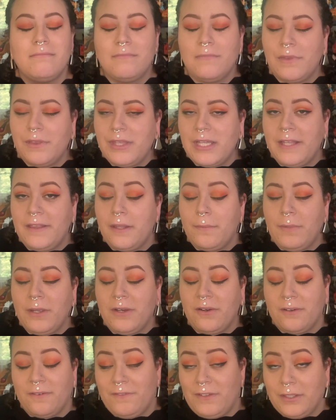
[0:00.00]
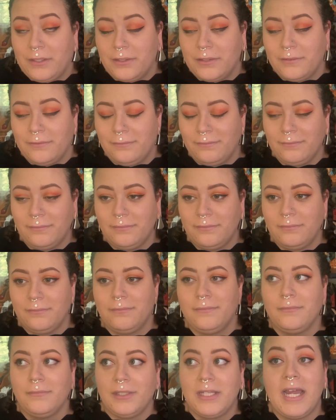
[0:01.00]
then the big reveal
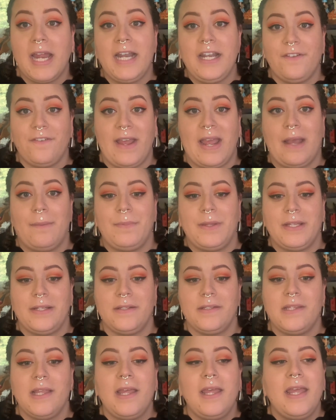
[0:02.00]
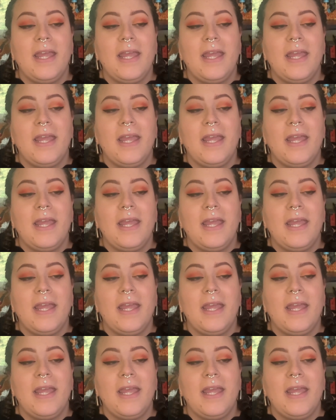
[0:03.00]
kind of happened.